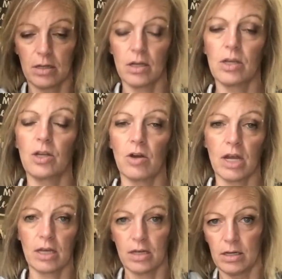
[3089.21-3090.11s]
you know, I
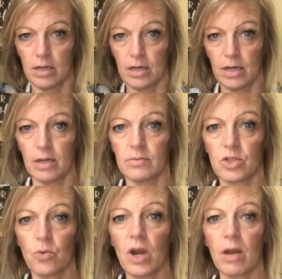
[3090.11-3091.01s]
can uh,
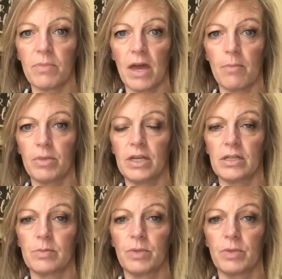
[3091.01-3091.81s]
square up that piece,